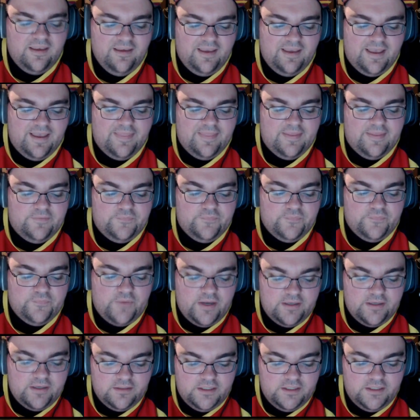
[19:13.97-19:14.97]
then
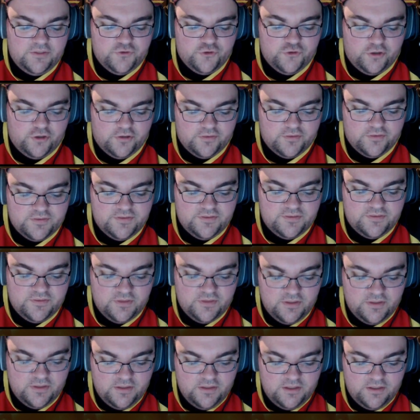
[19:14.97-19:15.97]
finally, Trunks,
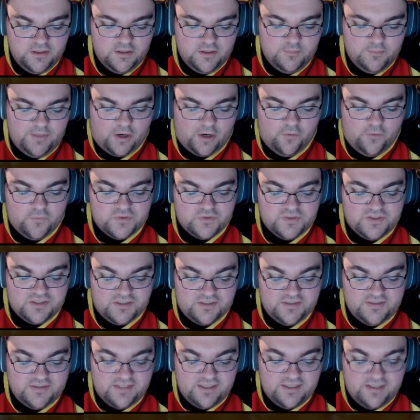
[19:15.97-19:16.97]
Power of Seeing
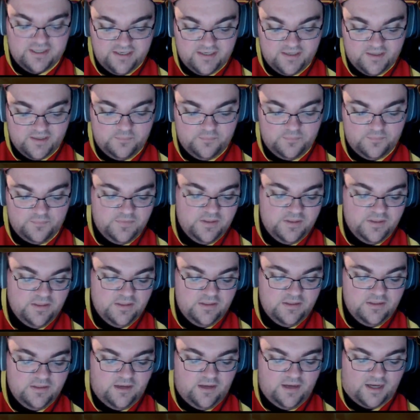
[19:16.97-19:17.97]
Time.
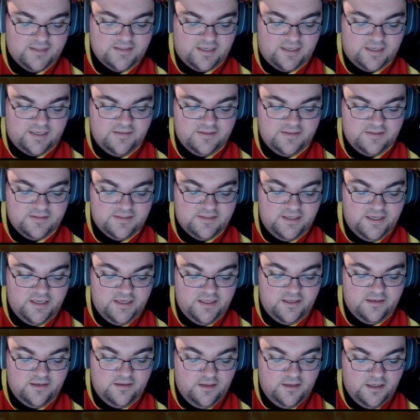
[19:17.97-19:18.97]
I sided this
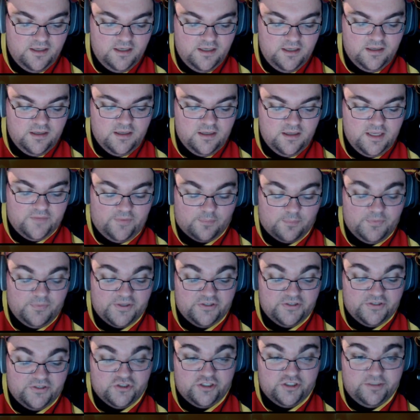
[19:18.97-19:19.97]
in if I
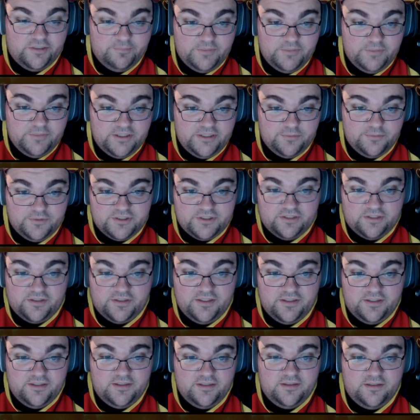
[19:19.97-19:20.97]
played Janemba, which I
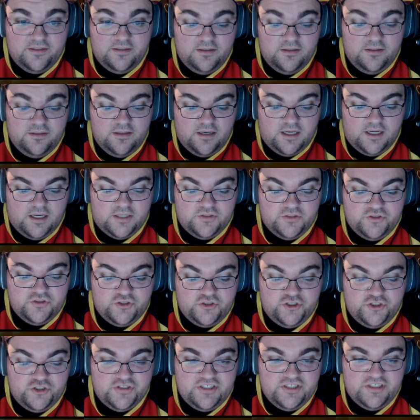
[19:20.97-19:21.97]
didn't,
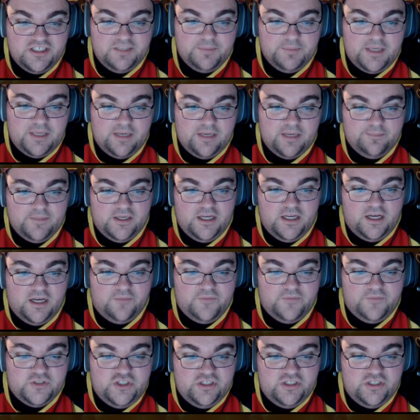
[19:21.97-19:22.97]
just to get back a
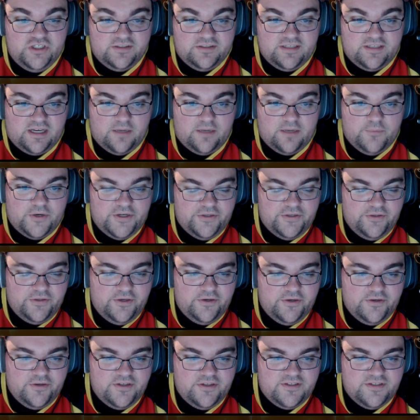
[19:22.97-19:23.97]
Vegeta Time
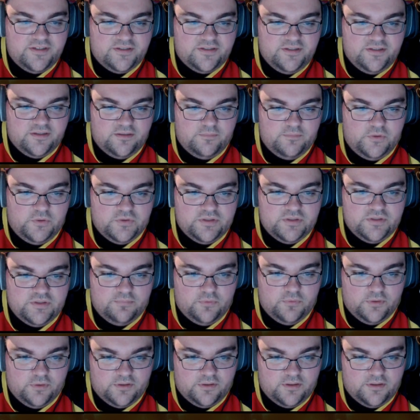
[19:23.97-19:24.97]
Regulator, because that's like the most
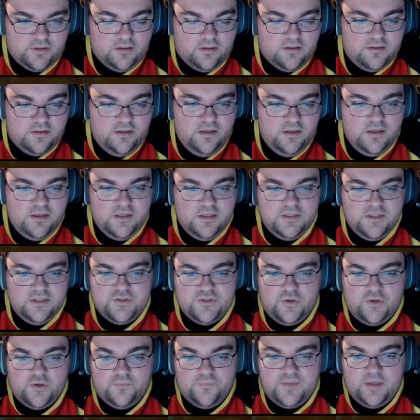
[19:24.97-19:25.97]
important card.
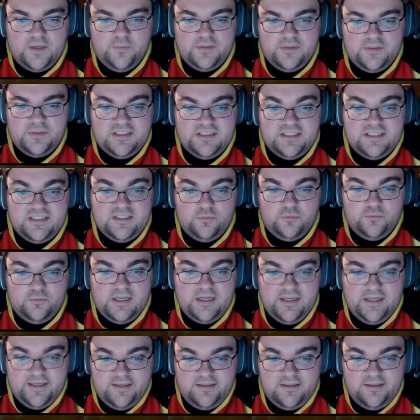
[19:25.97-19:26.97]
So if they would kill
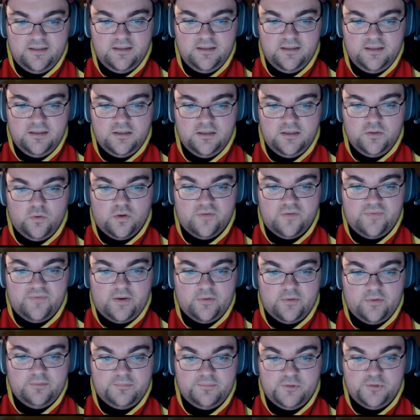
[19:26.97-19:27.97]
mine, or if I
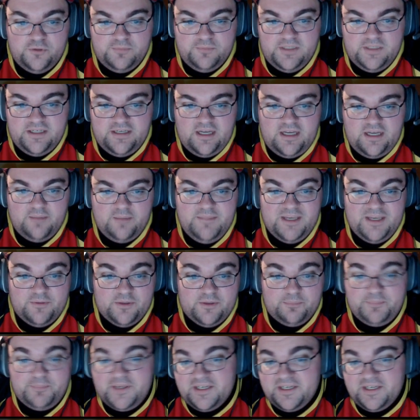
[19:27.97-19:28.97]
would mill mine, I'd be able to
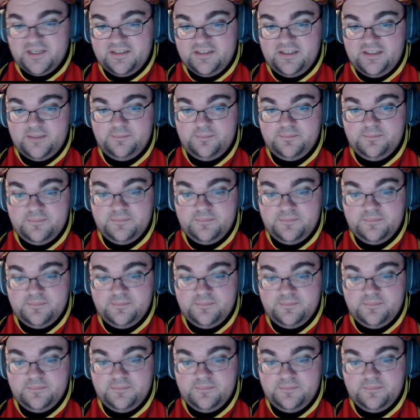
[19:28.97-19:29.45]
pick it up.